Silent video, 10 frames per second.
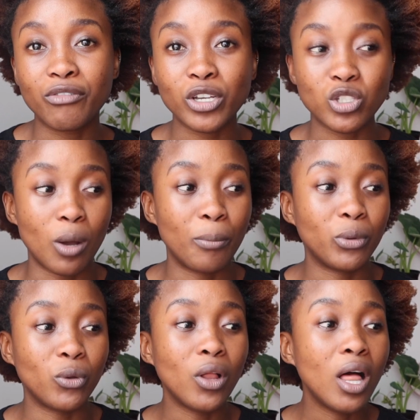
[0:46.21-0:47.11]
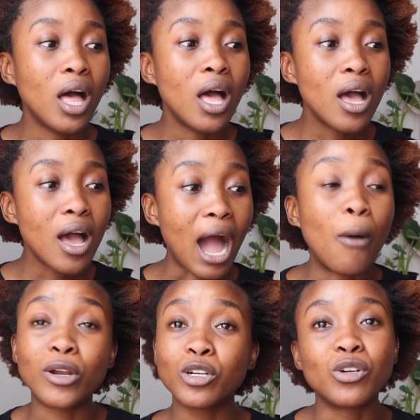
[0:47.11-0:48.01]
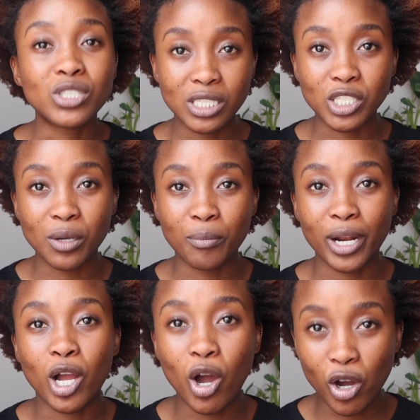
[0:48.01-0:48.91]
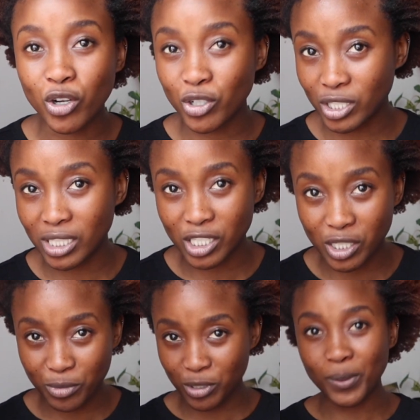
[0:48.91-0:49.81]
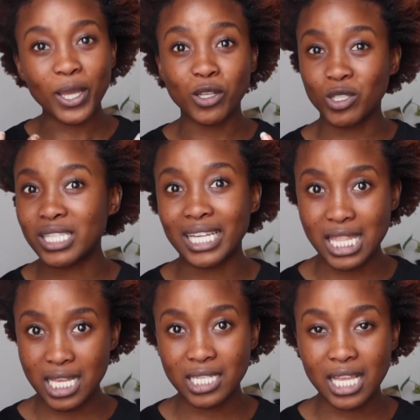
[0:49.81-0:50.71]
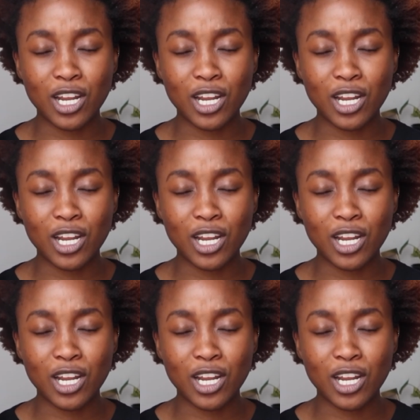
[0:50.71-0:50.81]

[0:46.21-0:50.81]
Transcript: For example, I want to go to the gym, but I can't go to the gym because my hair looks like this.